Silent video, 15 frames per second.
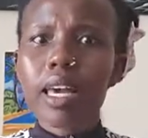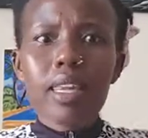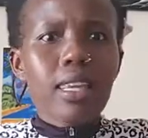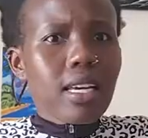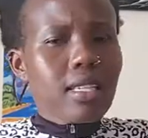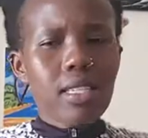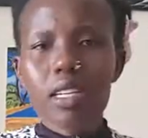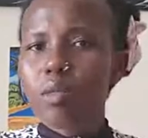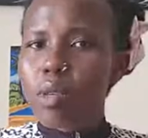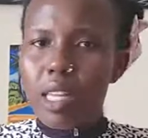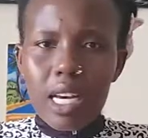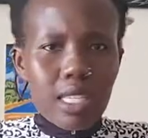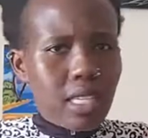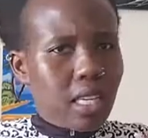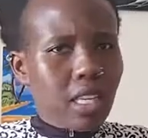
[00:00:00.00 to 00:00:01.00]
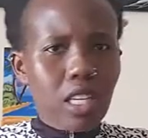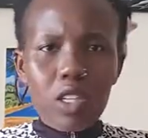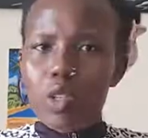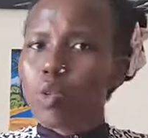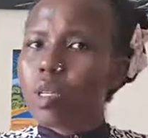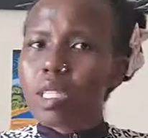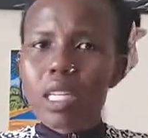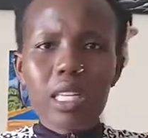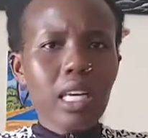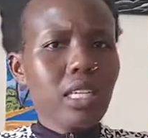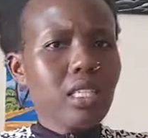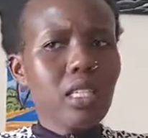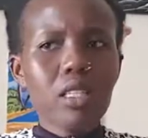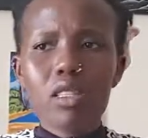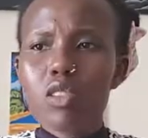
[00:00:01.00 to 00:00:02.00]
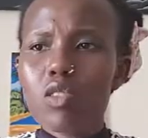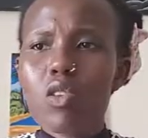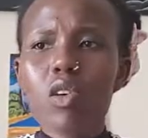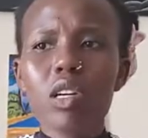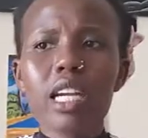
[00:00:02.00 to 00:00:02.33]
and they're still with us and they do it and they're still strong.